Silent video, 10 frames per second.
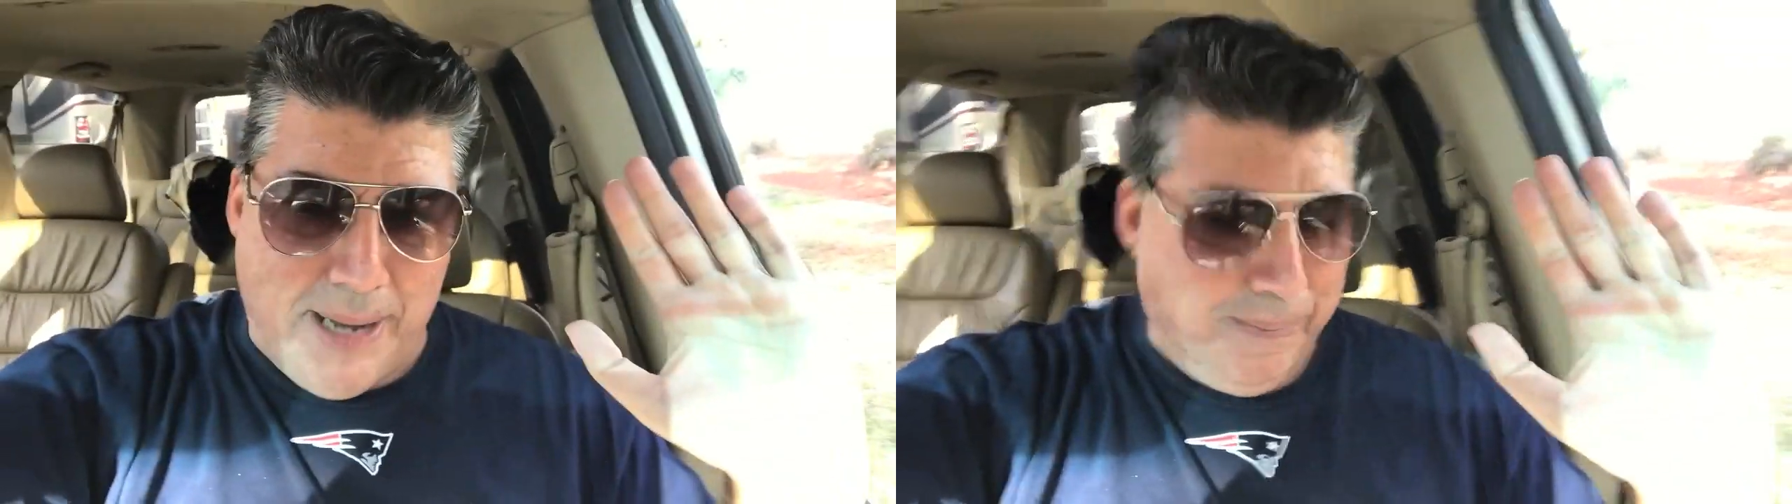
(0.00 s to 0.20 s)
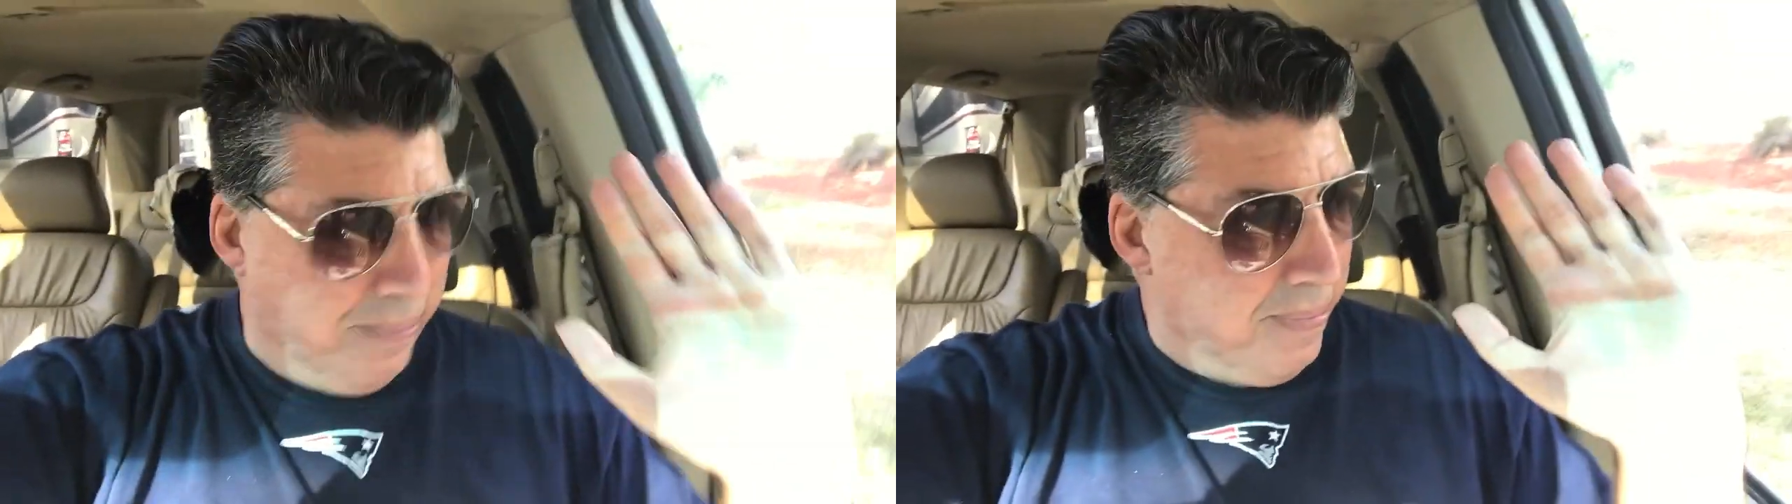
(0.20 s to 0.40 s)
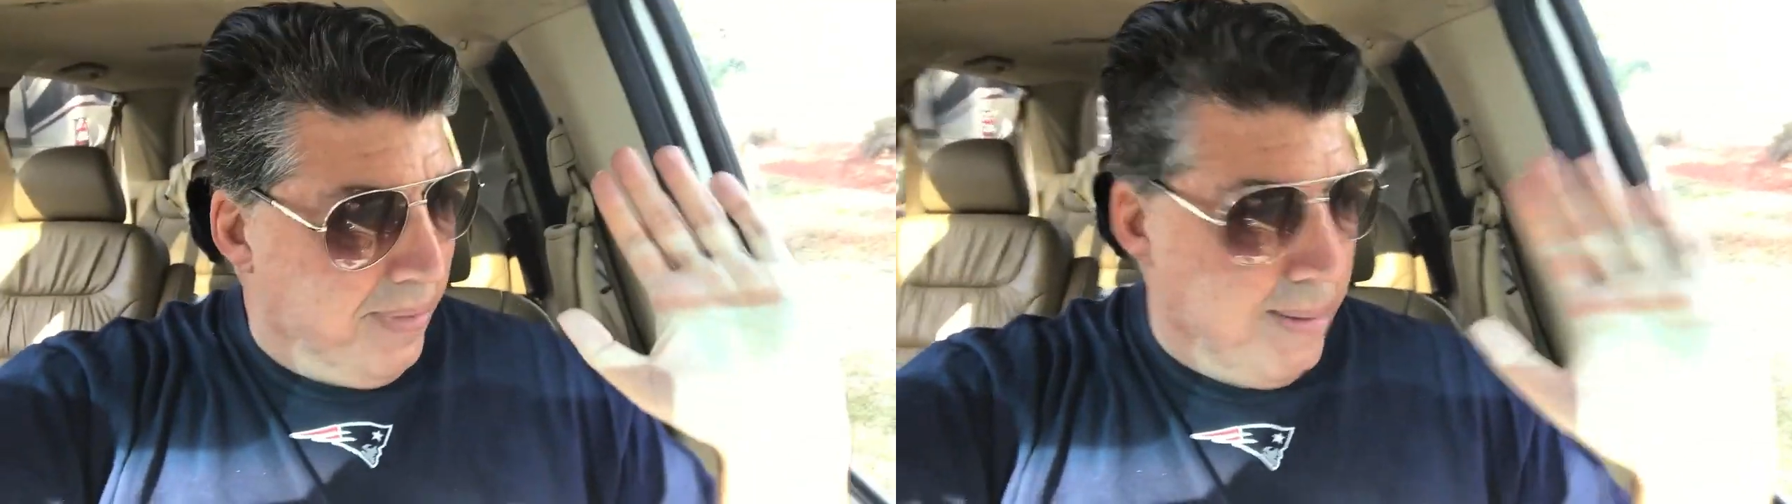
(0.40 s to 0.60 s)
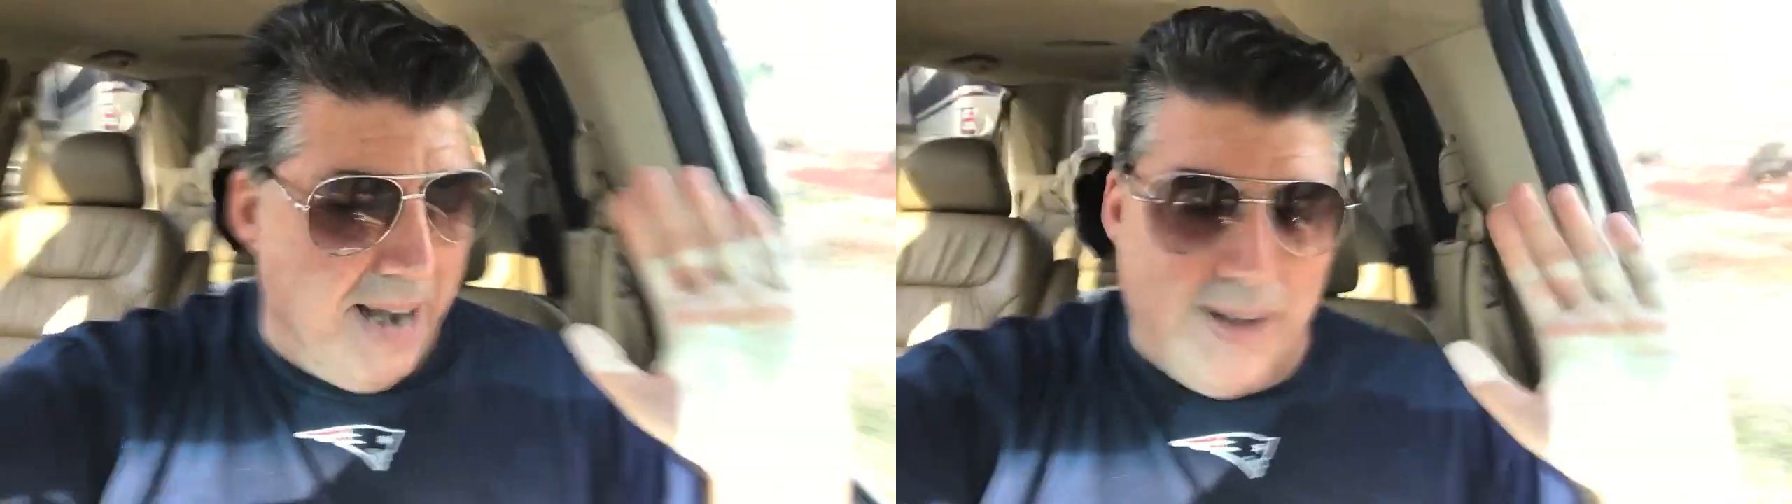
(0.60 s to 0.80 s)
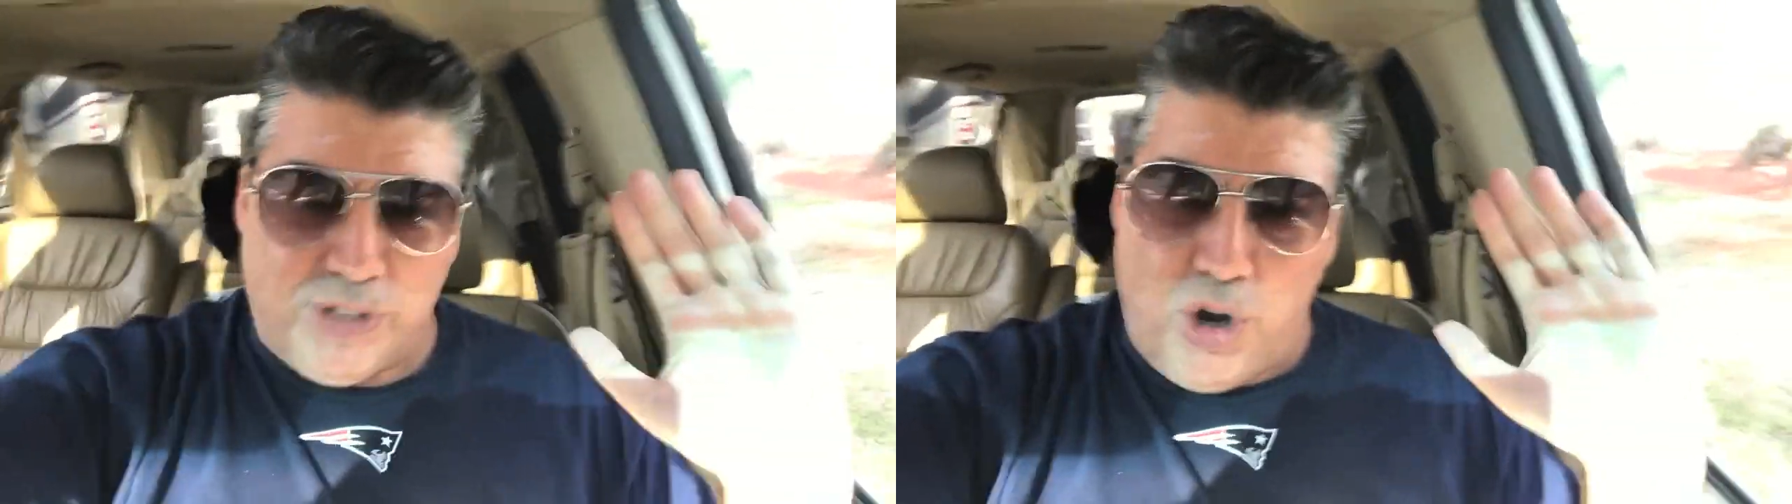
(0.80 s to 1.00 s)
I'm going to
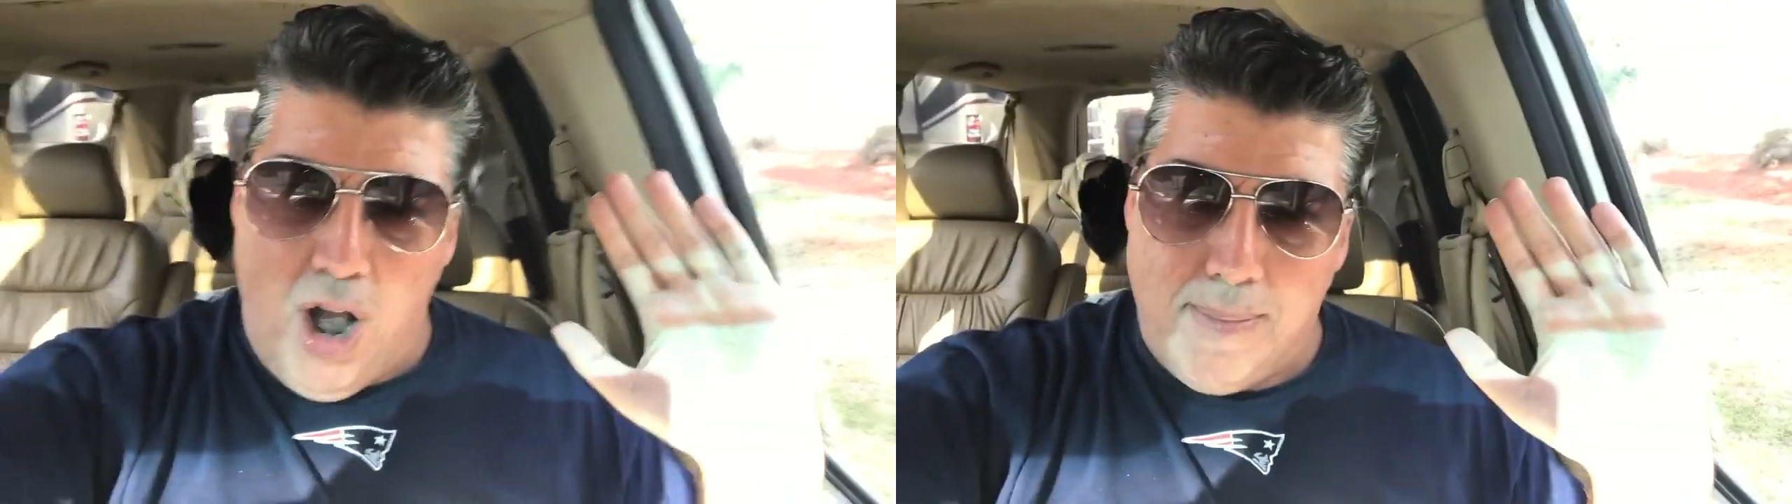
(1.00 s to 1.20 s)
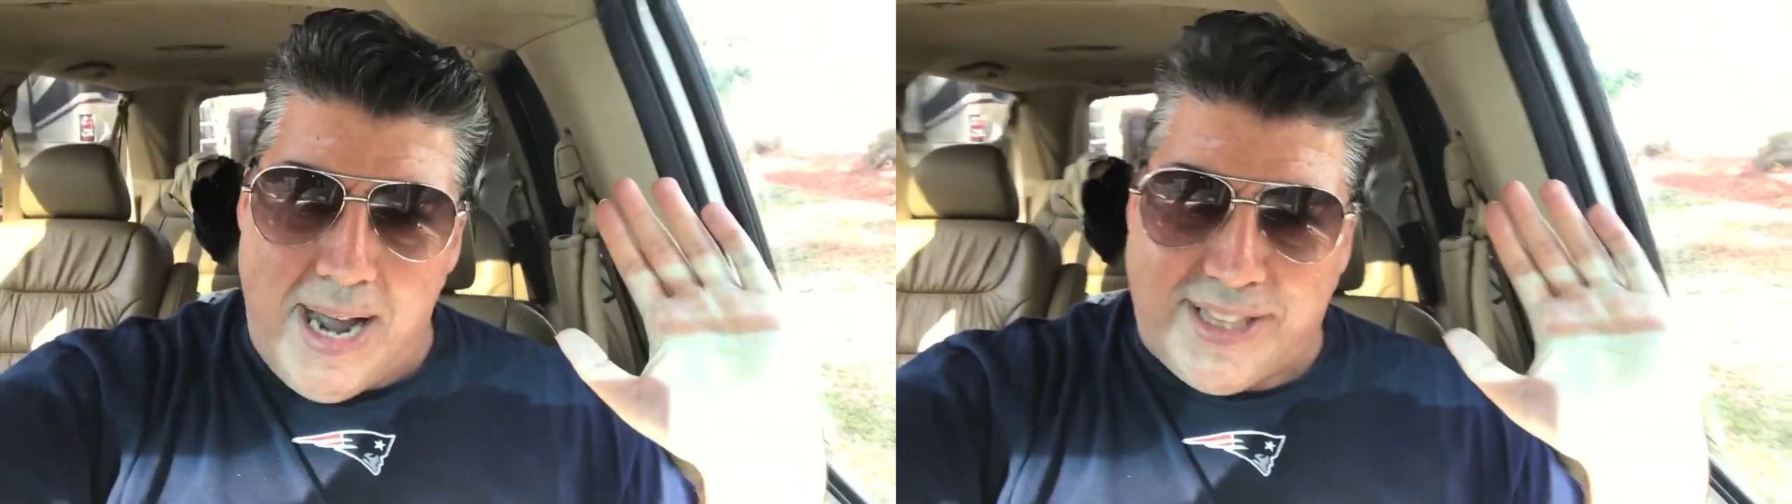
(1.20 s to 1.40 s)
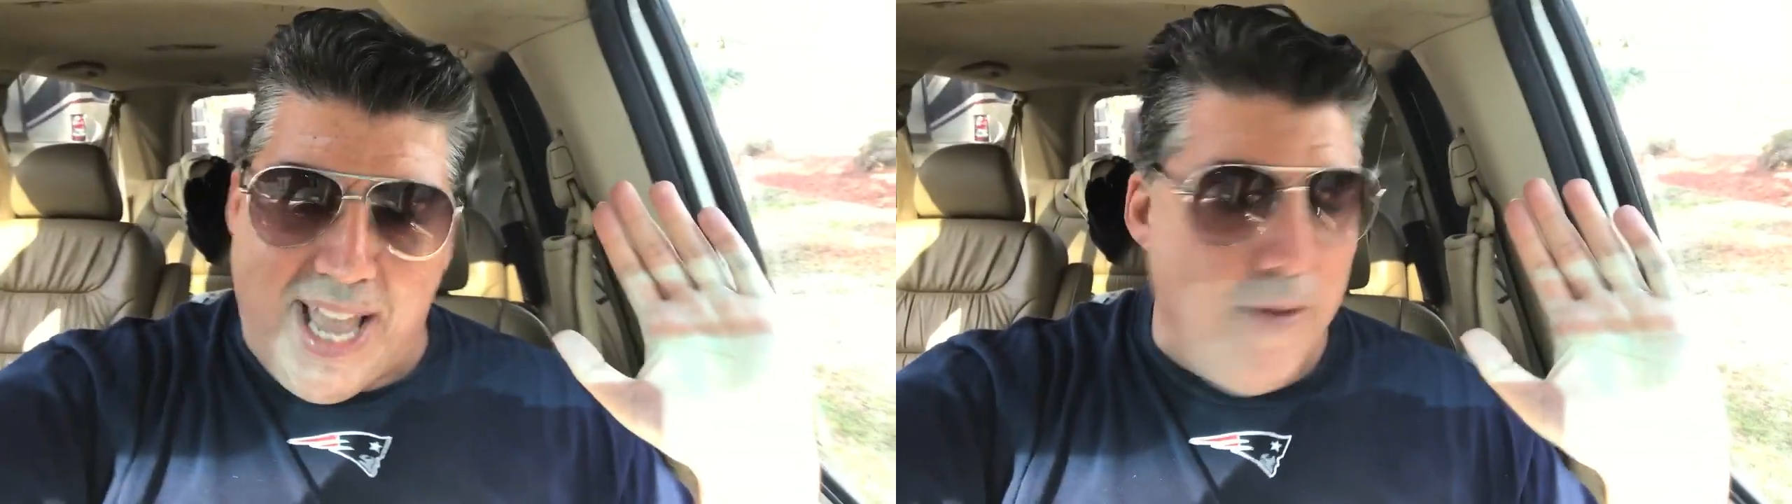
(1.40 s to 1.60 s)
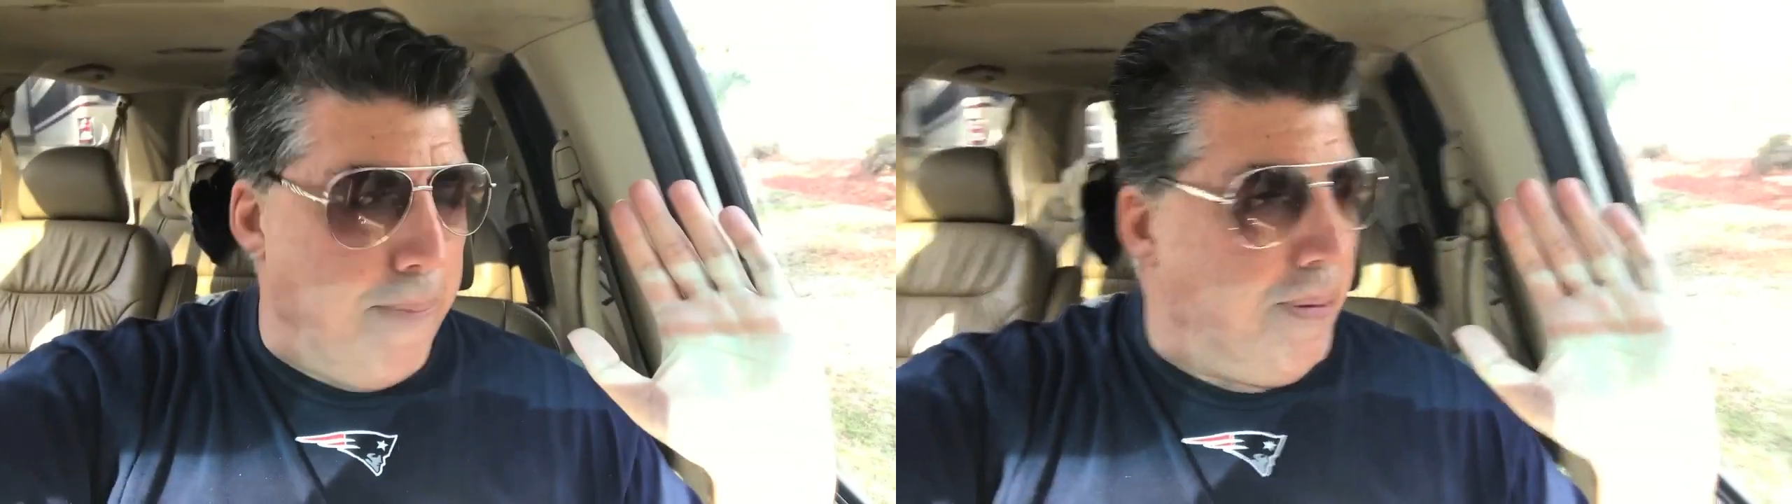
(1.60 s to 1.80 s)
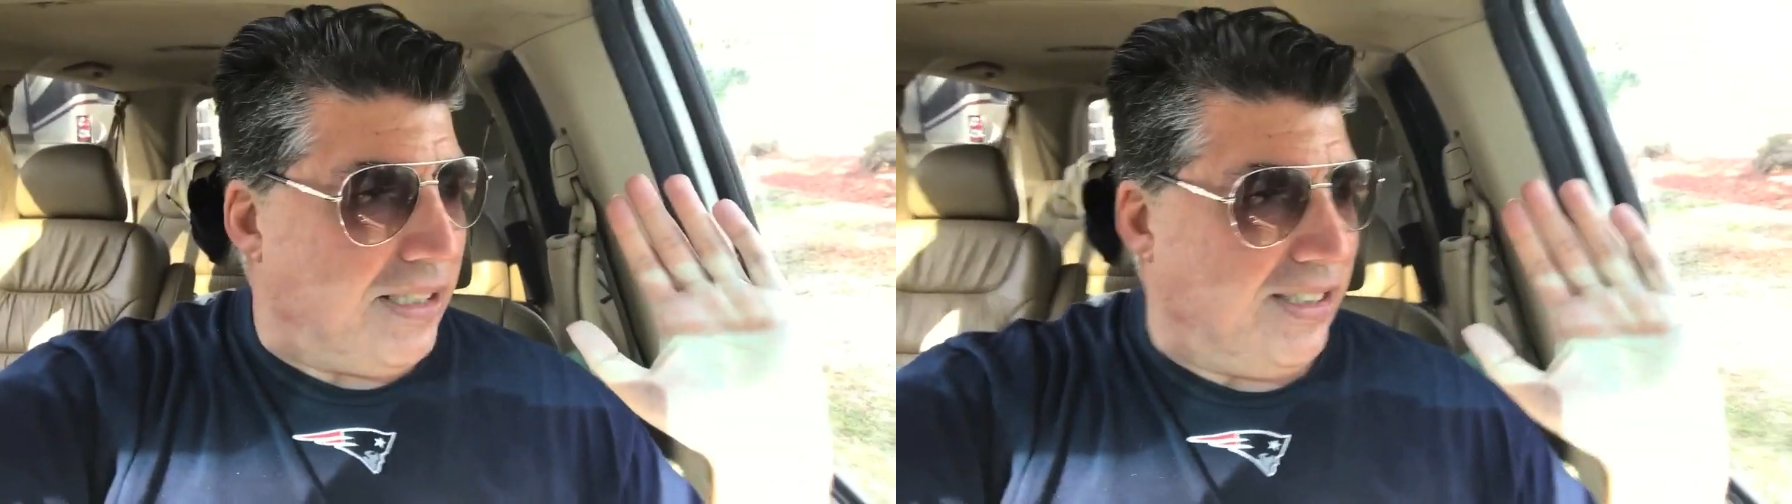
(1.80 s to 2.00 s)
have to call my
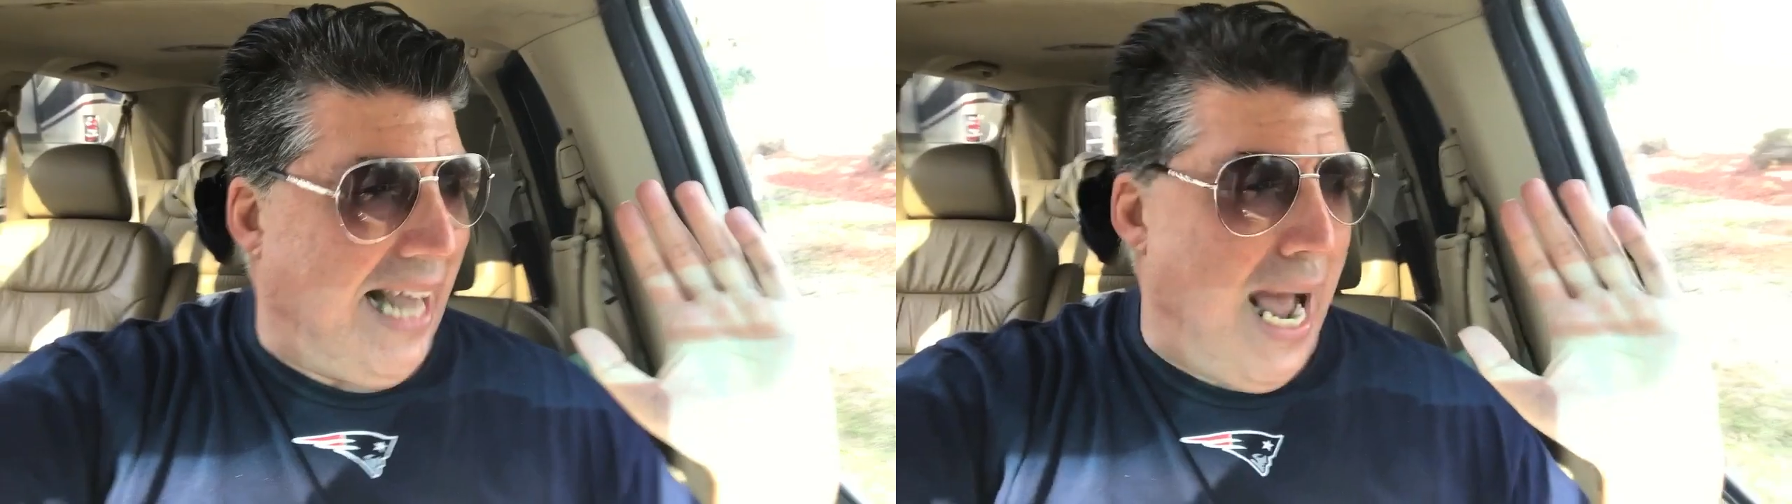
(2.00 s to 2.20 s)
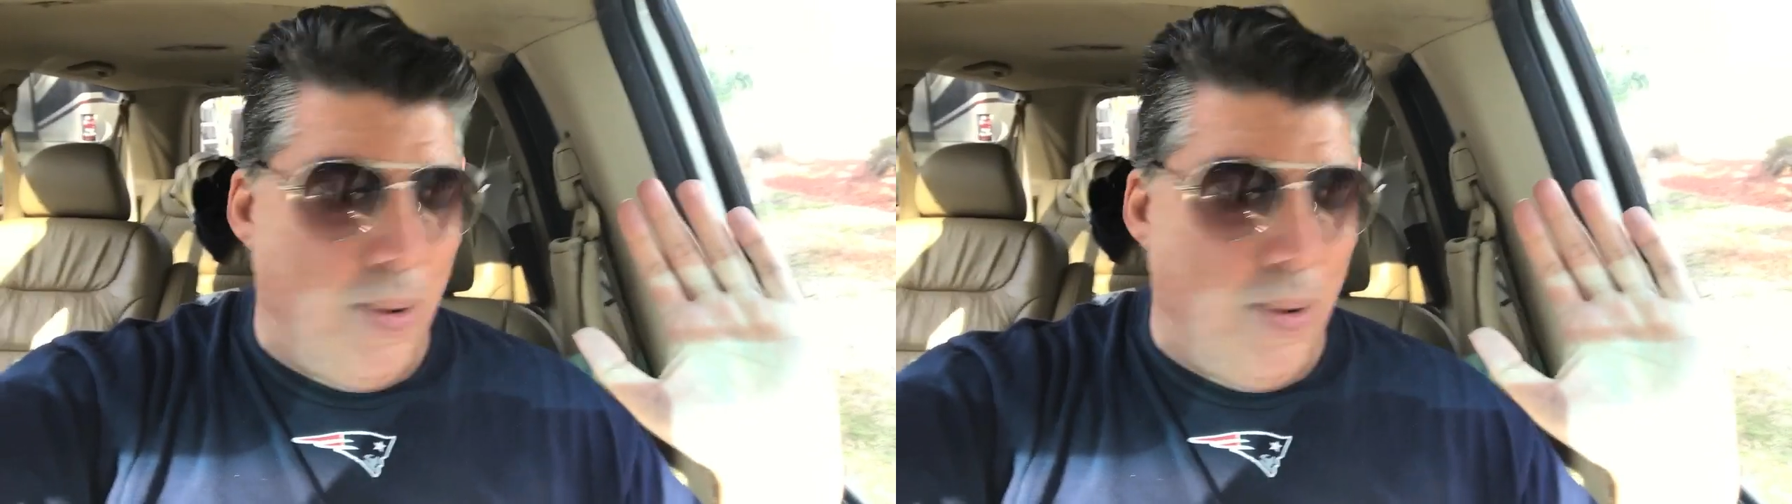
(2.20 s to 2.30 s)
therapist now.